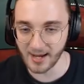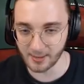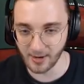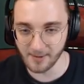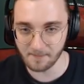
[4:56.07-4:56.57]

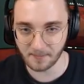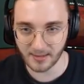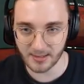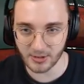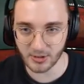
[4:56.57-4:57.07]
Anyway,
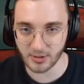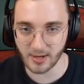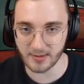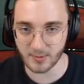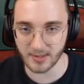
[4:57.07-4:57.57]
let's just
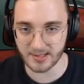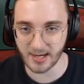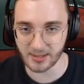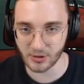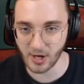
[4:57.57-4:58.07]
try this once
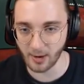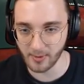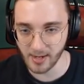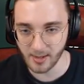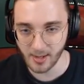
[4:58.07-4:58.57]
again, shall
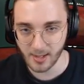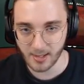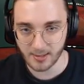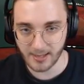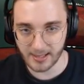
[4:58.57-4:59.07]
we?
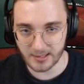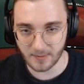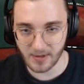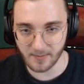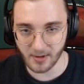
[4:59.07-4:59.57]
Take the
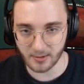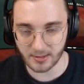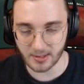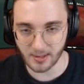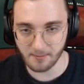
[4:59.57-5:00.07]

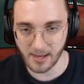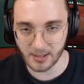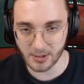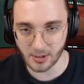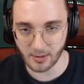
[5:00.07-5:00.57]
speedboat,
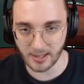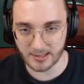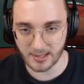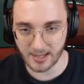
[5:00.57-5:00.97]
make sure it's